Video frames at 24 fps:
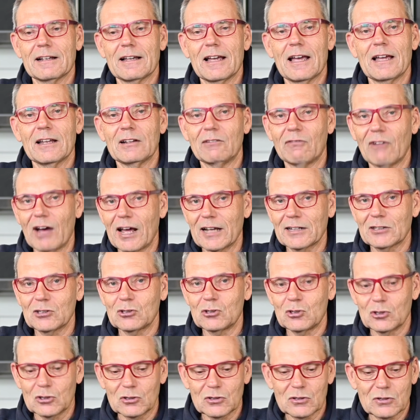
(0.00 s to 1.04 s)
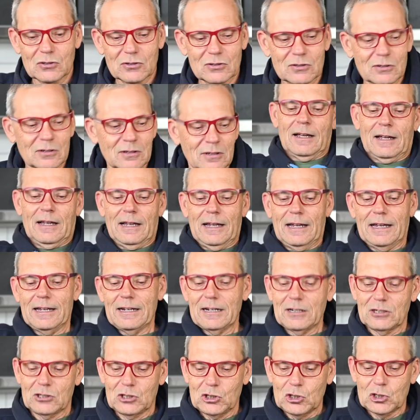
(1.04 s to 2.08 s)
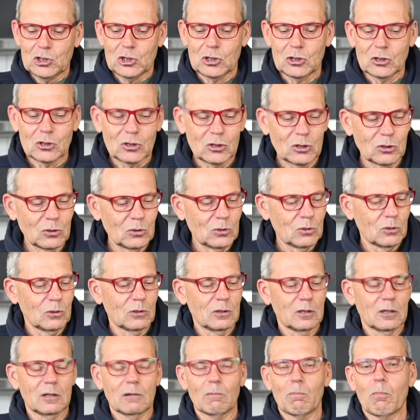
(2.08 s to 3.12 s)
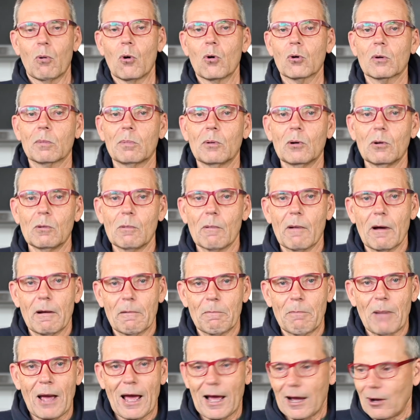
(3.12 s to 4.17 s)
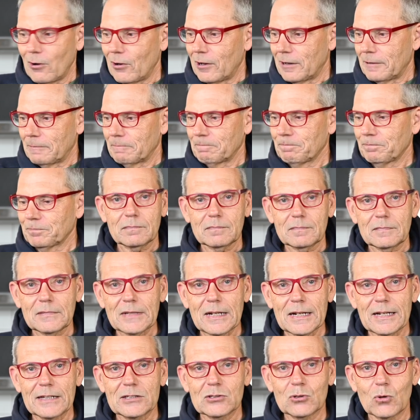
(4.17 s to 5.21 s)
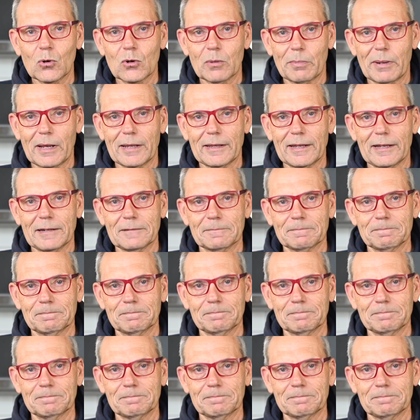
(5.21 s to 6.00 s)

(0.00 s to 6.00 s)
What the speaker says: advantages in addition to portable power. Let's talk about that.